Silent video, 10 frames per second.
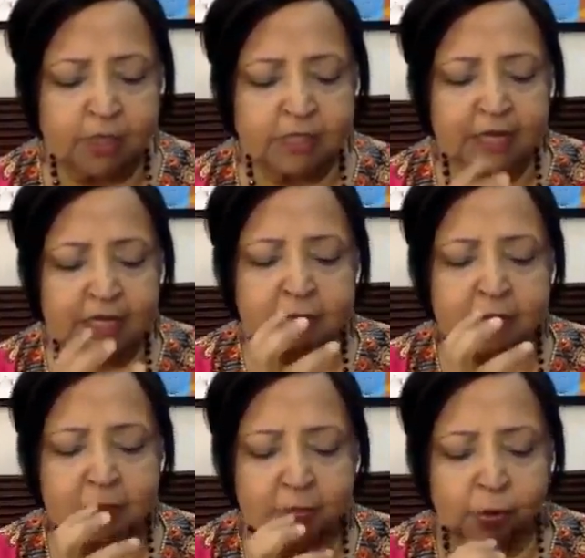It's like it's
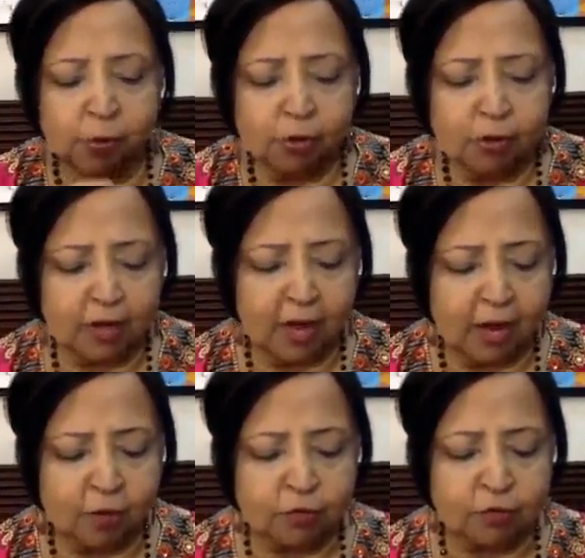being pulled
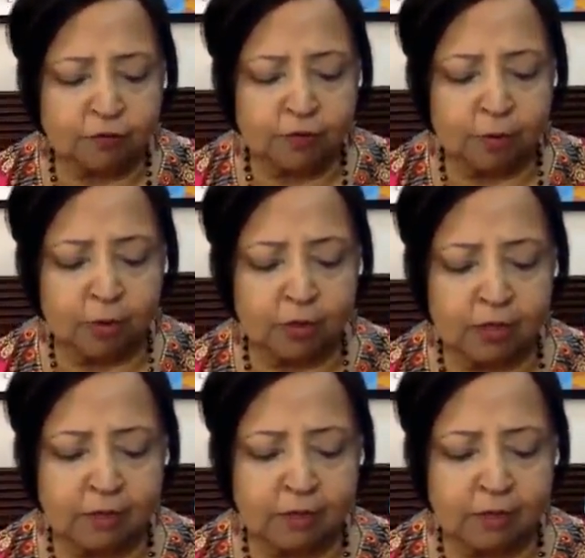out of your body.